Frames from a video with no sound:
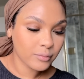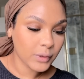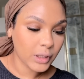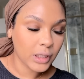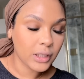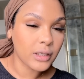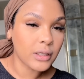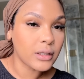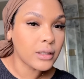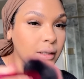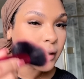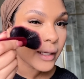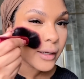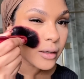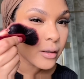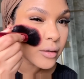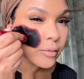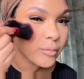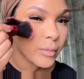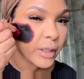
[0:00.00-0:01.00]
I'm gonna
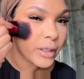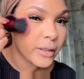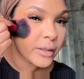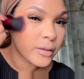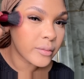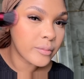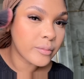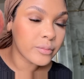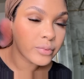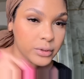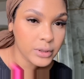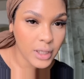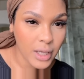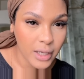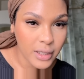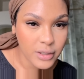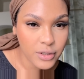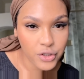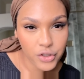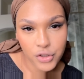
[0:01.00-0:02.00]
layer my
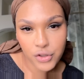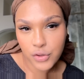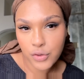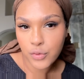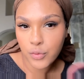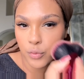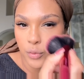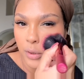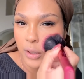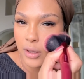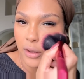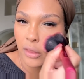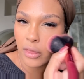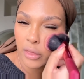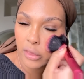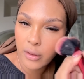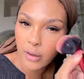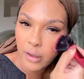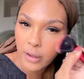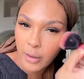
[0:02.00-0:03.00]
blush with
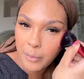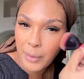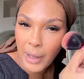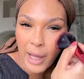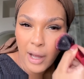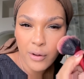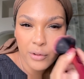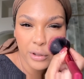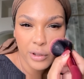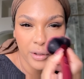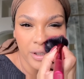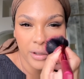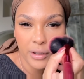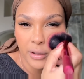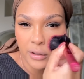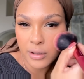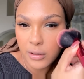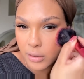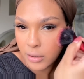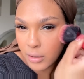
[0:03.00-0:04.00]
a powder
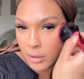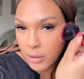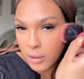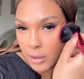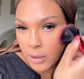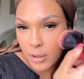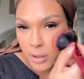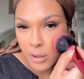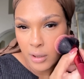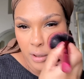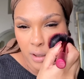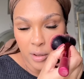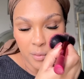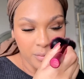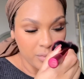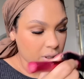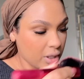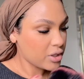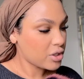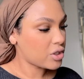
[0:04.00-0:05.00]

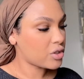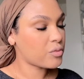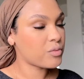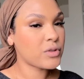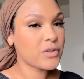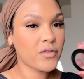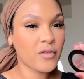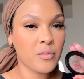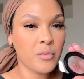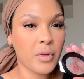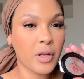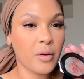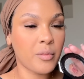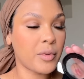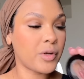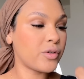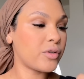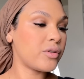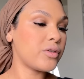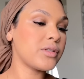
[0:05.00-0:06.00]
blush. This one's from Bare
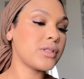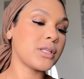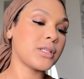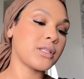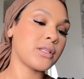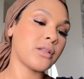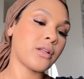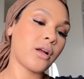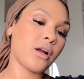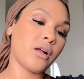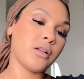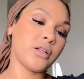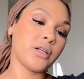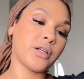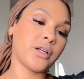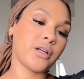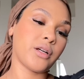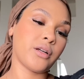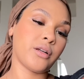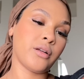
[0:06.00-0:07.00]
Minerals. It's in the
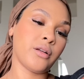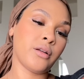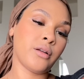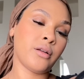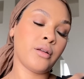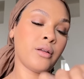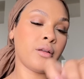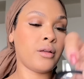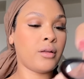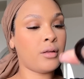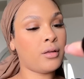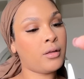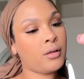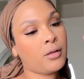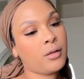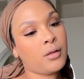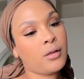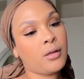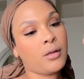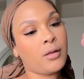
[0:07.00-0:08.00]
color
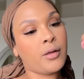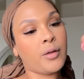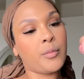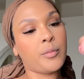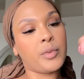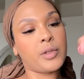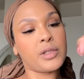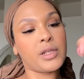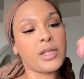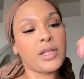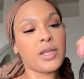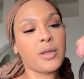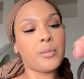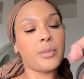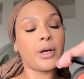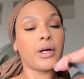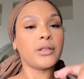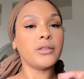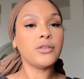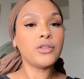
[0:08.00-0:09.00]
Bellini
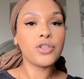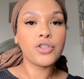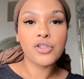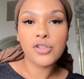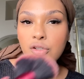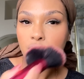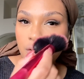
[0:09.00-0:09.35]
Punch.